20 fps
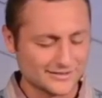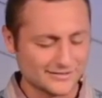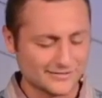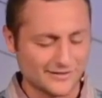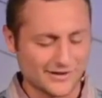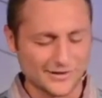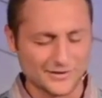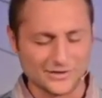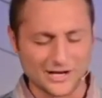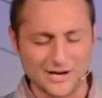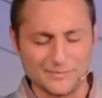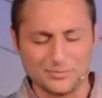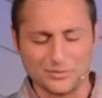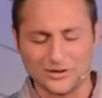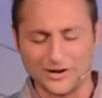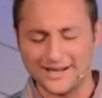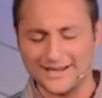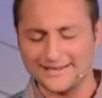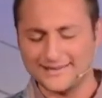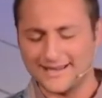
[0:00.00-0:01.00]
Father, I
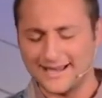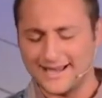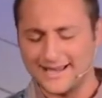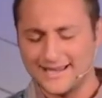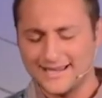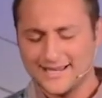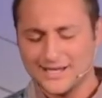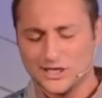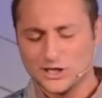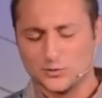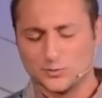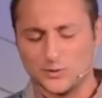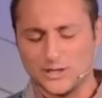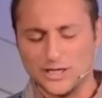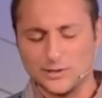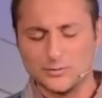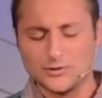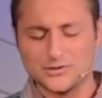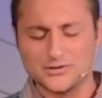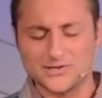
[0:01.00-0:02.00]
pray that
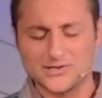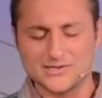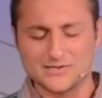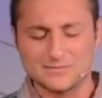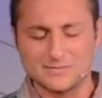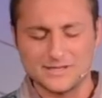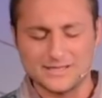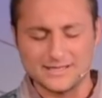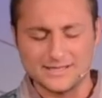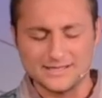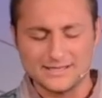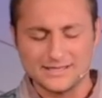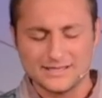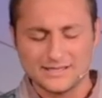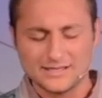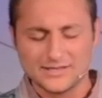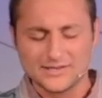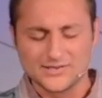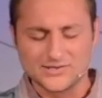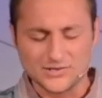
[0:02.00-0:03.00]
we would just be
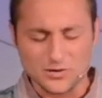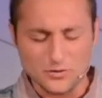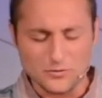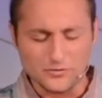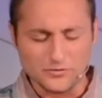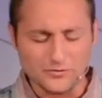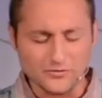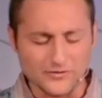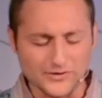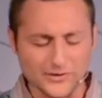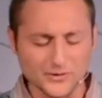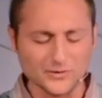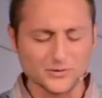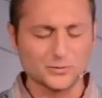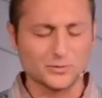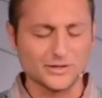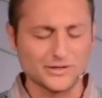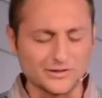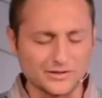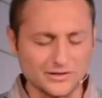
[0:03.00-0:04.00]
so
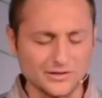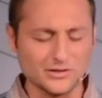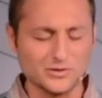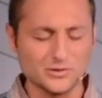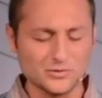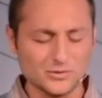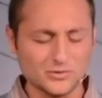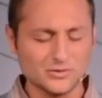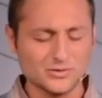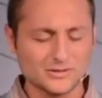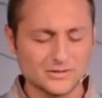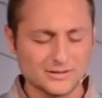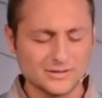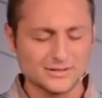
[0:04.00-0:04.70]
filled with you,